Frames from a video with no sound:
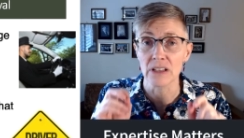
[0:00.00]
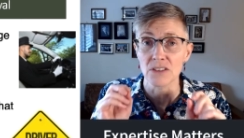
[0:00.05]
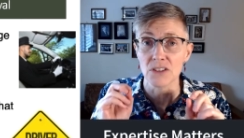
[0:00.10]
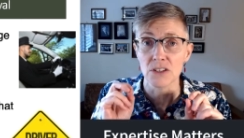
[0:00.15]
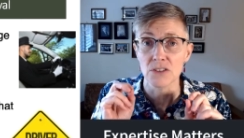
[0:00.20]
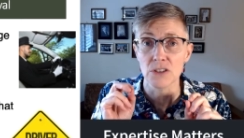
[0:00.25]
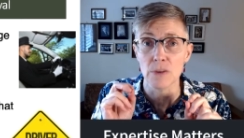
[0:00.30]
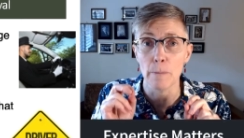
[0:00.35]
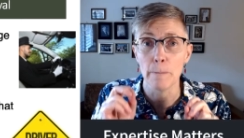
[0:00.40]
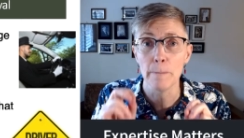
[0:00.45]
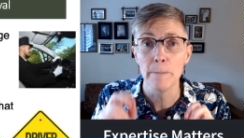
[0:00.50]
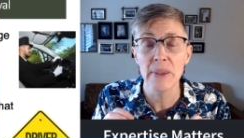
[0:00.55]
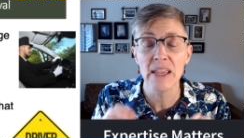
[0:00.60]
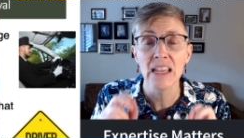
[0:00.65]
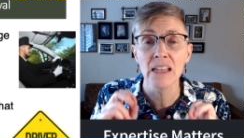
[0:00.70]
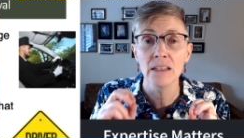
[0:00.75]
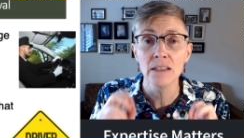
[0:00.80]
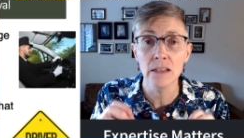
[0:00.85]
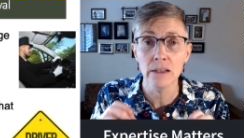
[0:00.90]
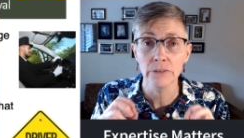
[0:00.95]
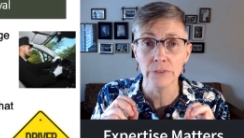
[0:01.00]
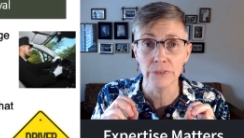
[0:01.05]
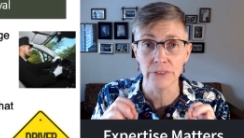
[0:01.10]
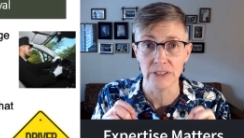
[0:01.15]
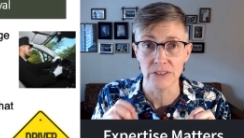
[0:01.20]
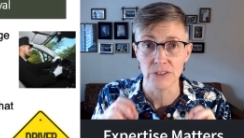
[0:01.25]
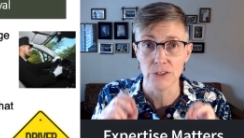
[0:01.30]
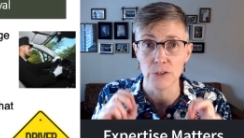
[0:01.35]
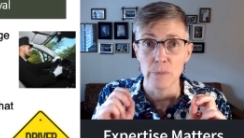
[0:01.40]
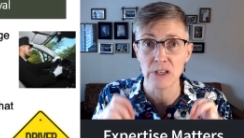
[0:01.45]
there's a big difference
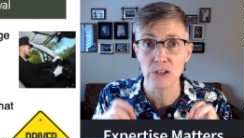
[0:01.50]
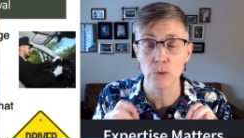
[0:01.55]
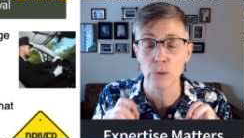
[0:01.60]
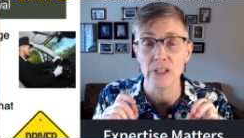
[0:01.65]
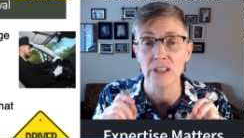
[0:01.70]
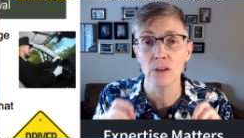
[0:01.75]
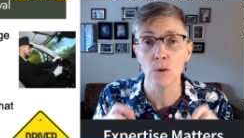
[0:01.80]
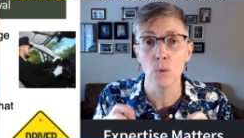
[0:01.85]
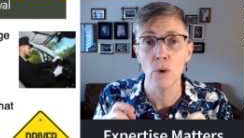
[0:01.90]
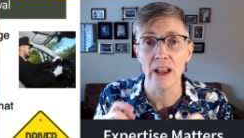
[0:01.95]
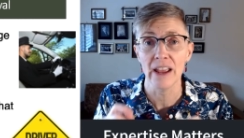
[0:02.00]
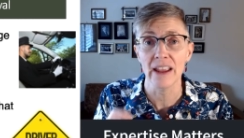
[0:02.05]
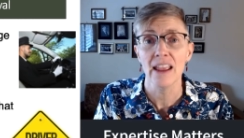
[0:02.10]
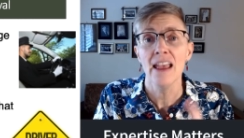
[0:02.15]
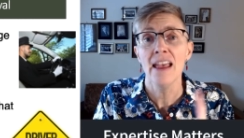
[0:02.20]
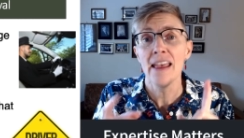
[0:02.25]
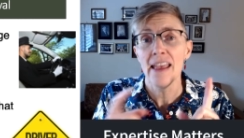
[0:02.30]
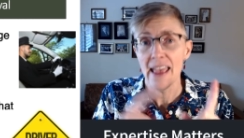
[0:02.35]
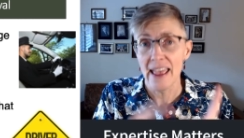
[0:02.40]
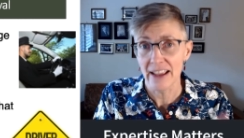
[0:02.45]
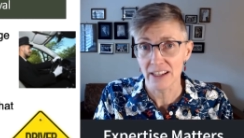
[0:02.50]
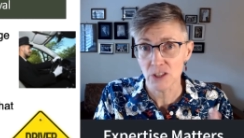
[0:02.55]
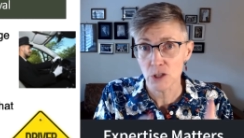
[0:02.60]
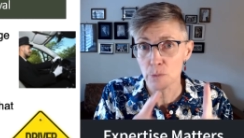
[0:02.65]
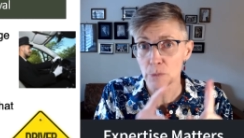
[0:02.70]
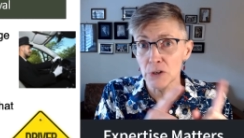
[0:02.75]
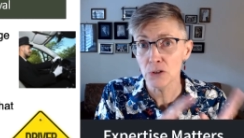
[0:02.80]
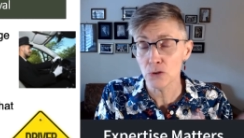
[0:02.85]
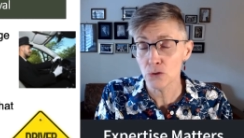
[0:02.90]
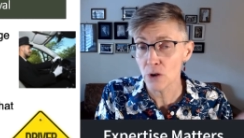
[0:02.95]
between the way
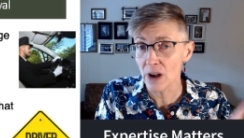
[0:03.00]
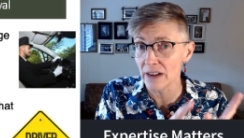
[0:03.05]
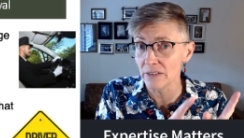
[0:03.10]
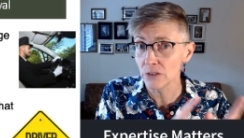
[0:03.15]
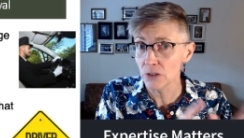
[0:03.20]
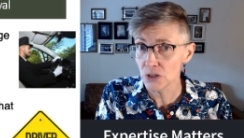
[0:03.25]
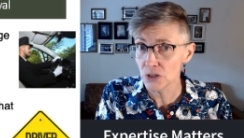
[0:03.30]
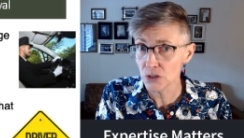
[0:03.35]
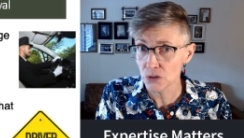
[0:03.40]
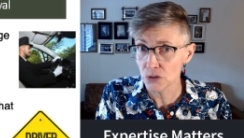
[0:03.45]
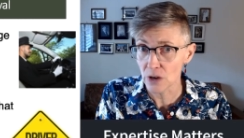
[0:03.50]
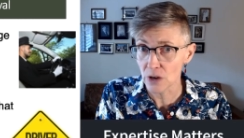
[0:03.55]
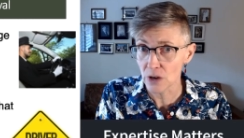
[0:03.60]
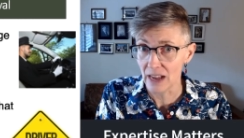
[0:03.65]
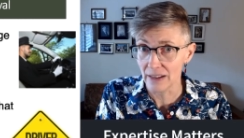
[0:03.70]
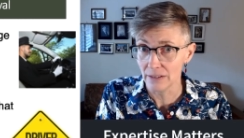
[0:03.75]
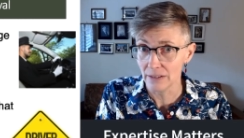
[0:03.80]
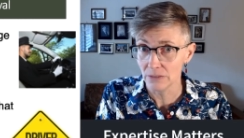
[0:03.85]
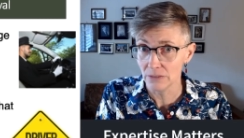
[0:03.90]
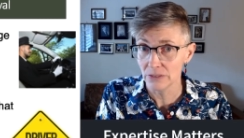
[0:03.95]
expert drivers drive